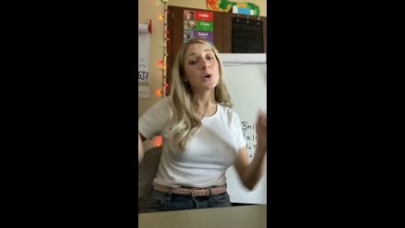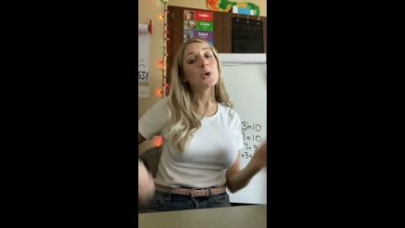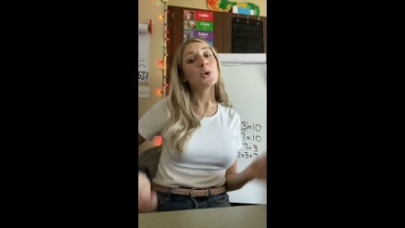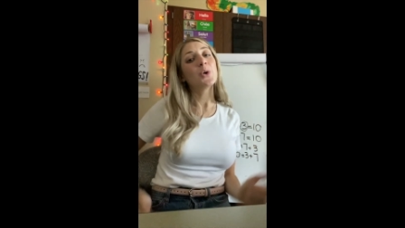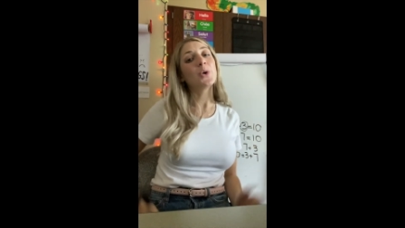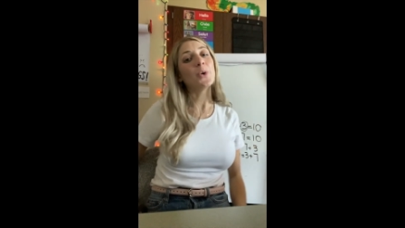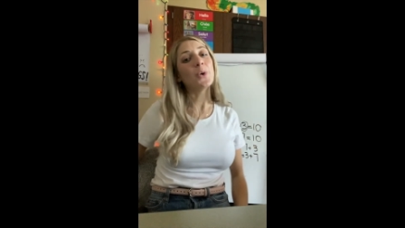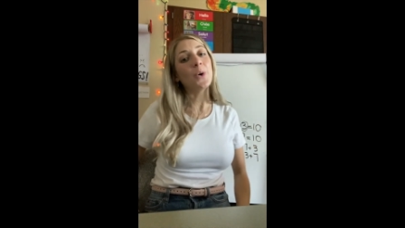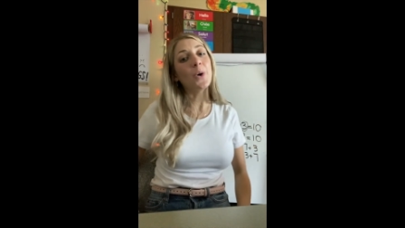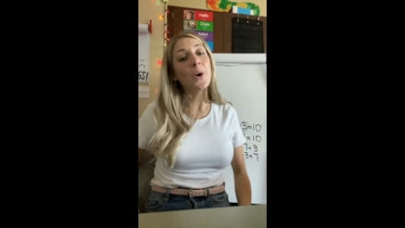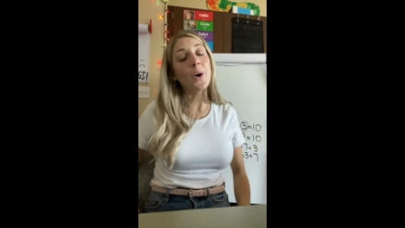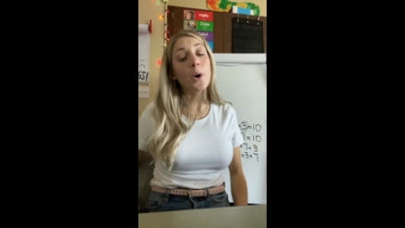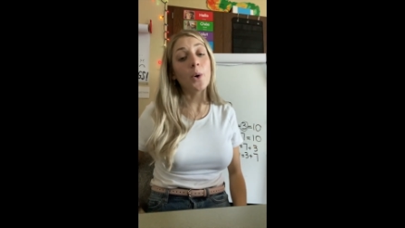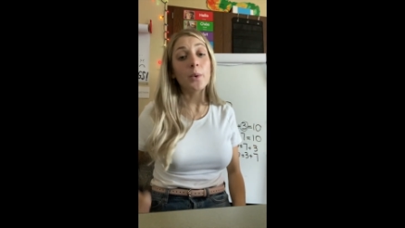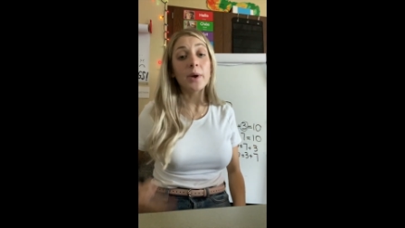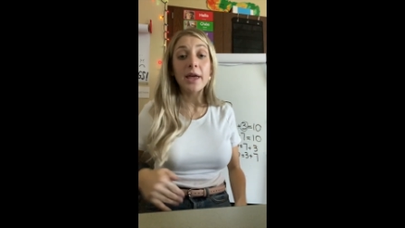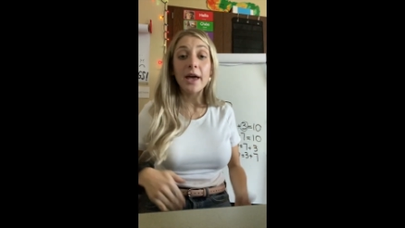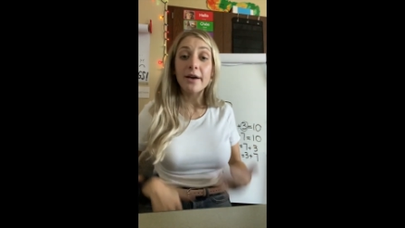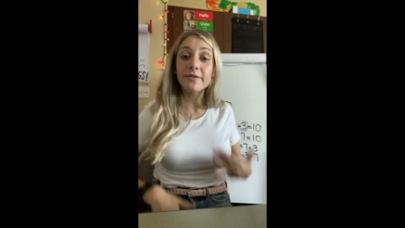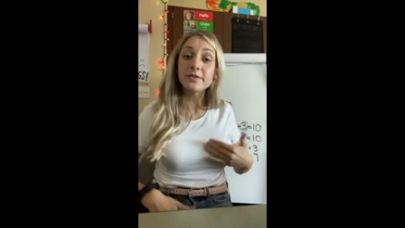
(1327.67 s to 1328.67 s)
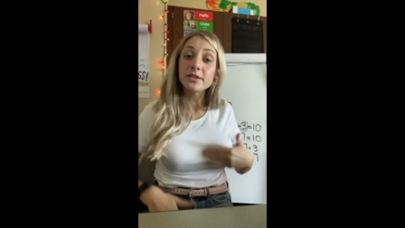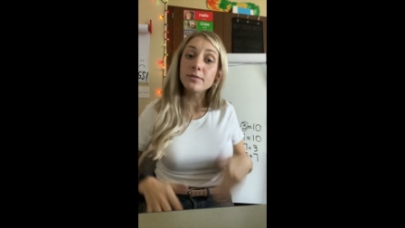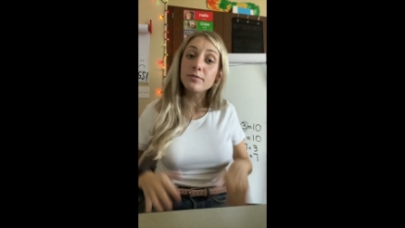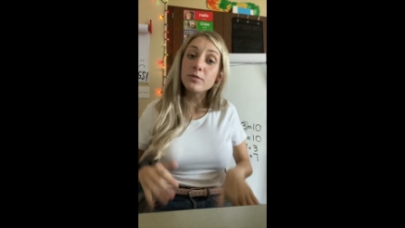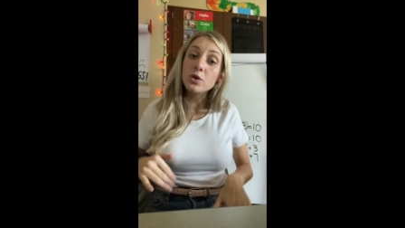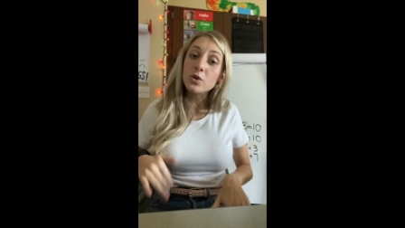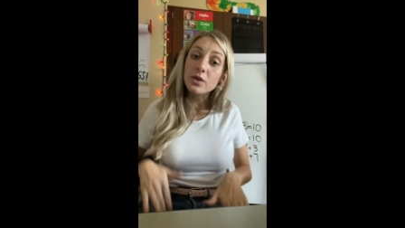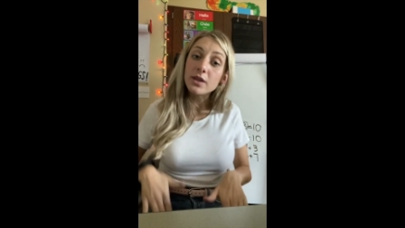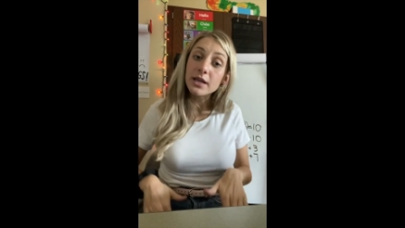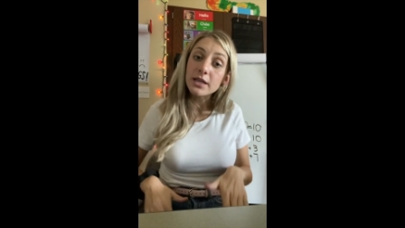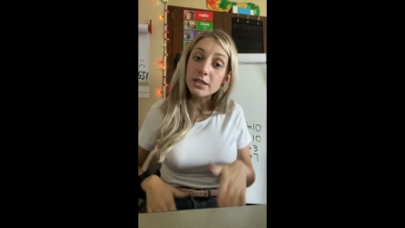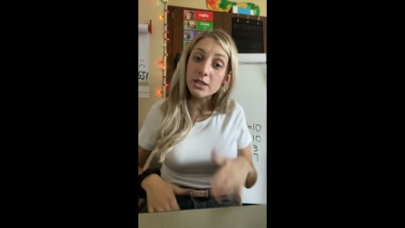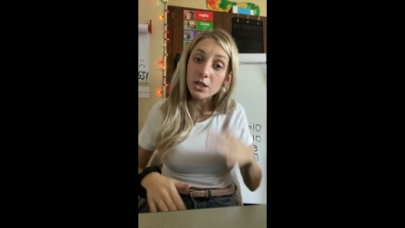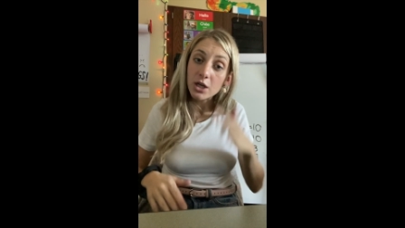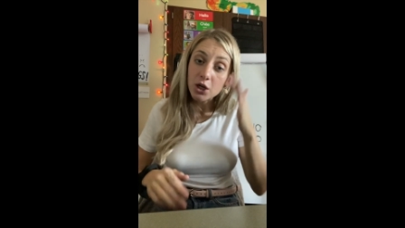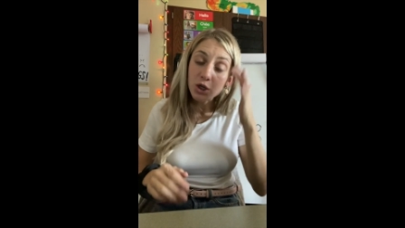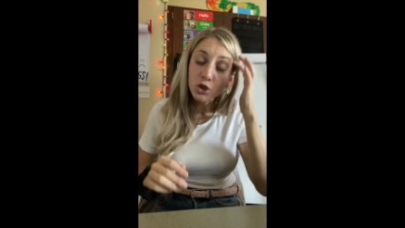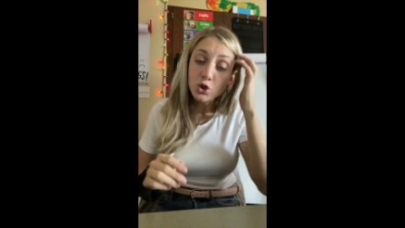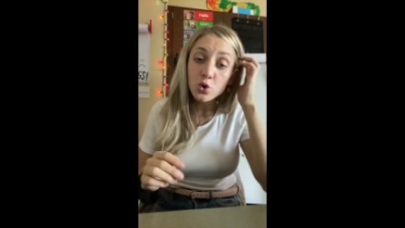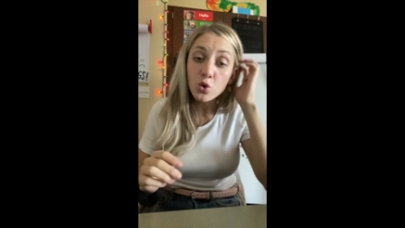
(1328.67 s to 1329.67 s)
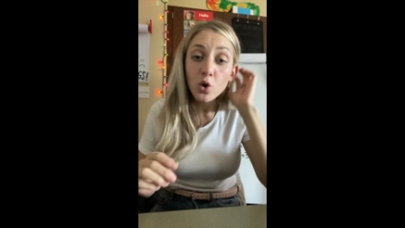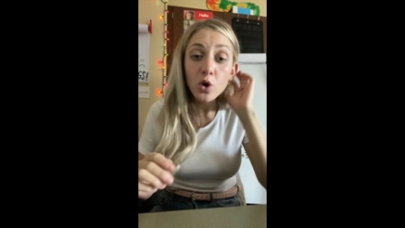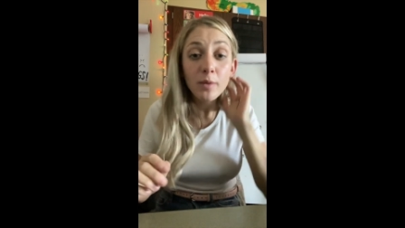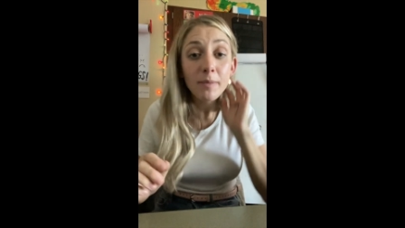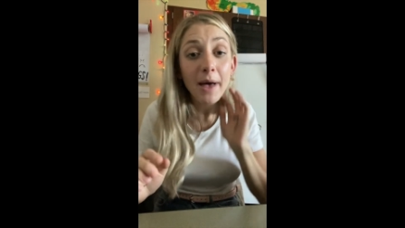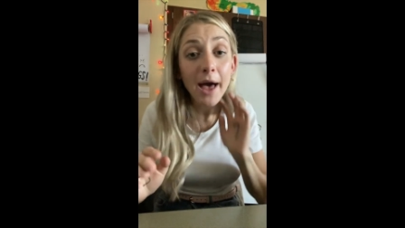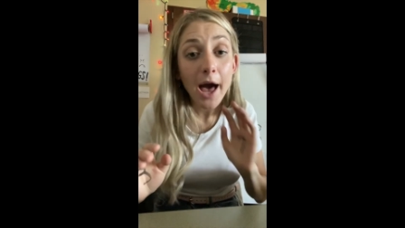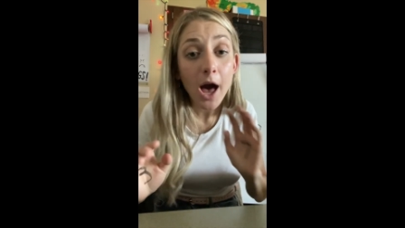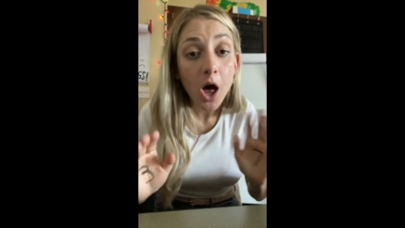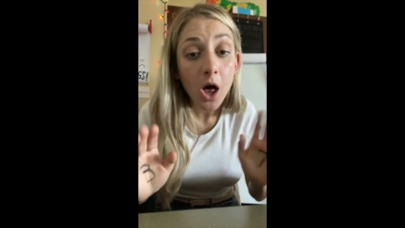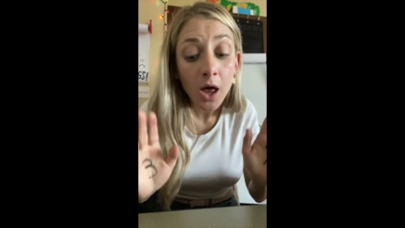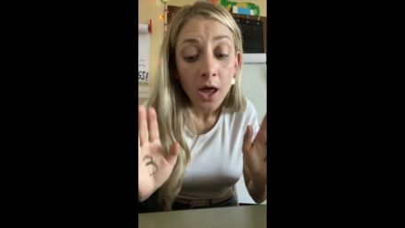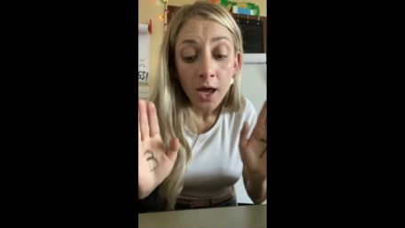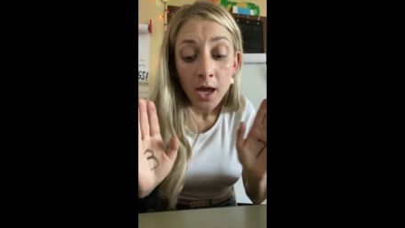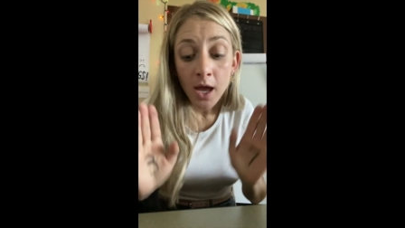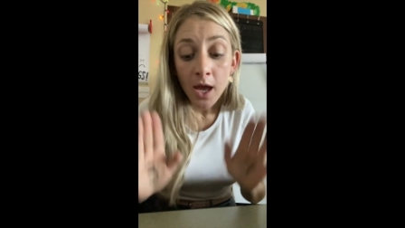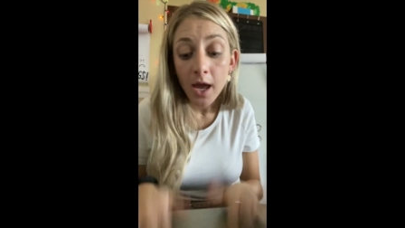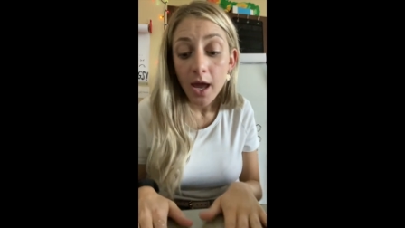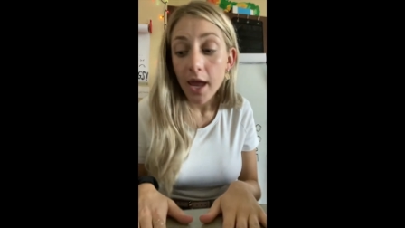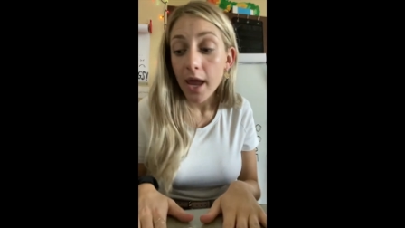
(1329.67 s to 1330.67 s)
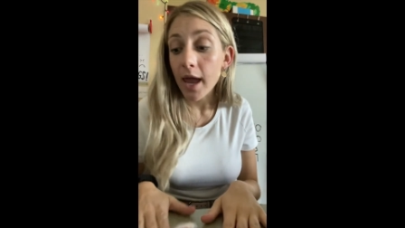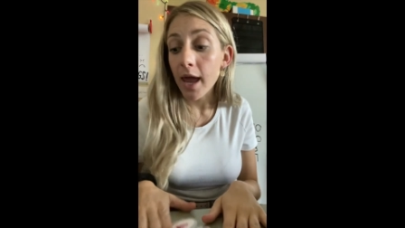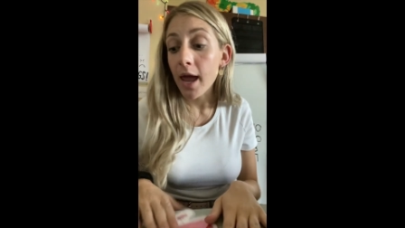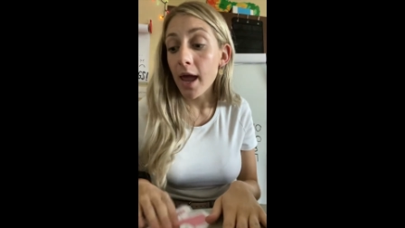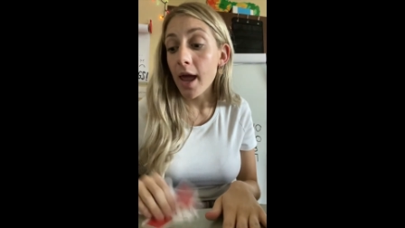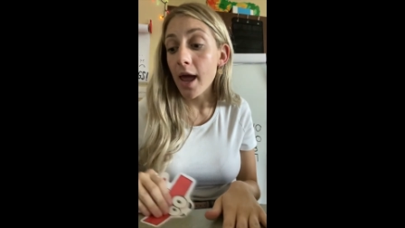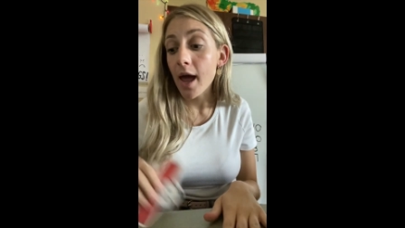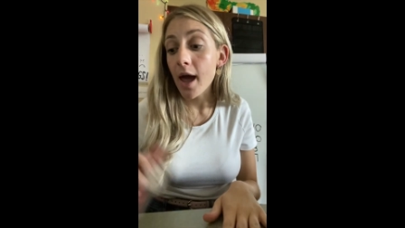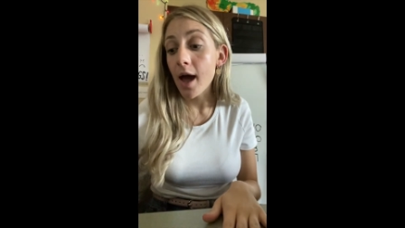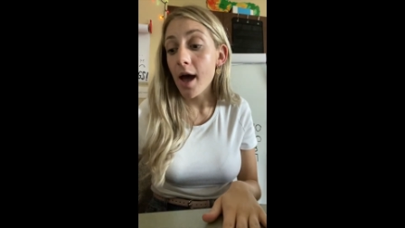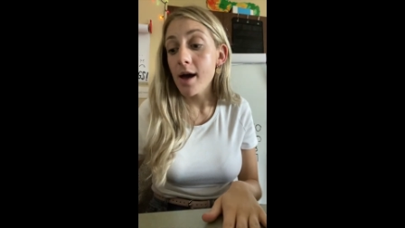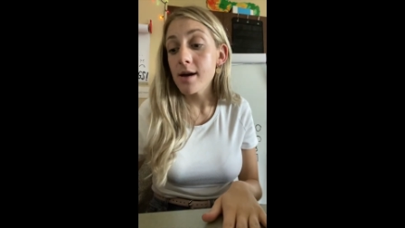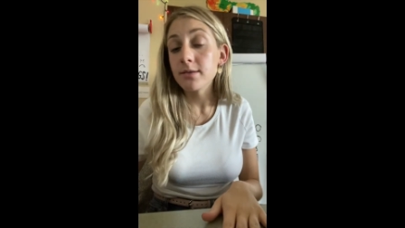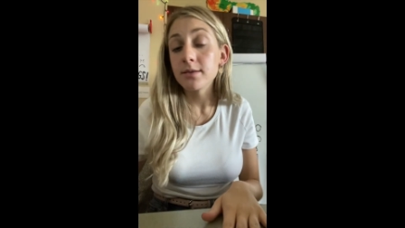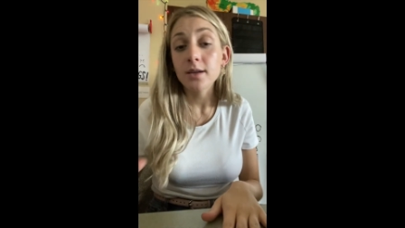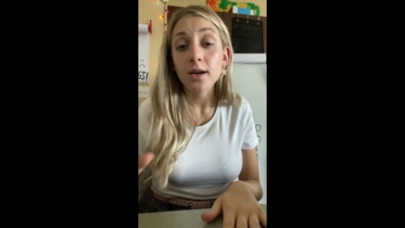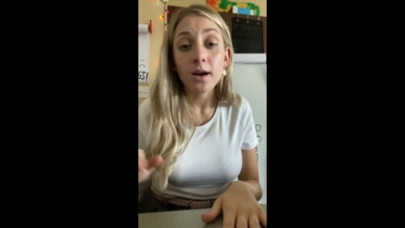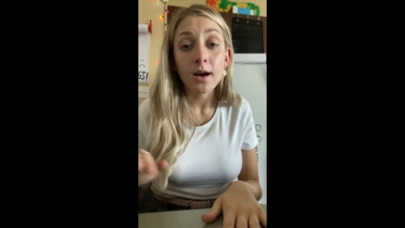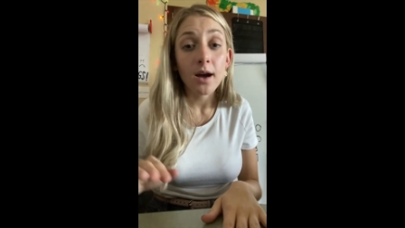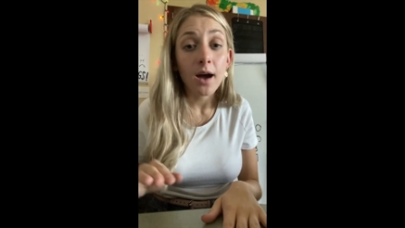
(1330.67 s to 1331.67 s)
Cool, we have some new things in our tool belt, and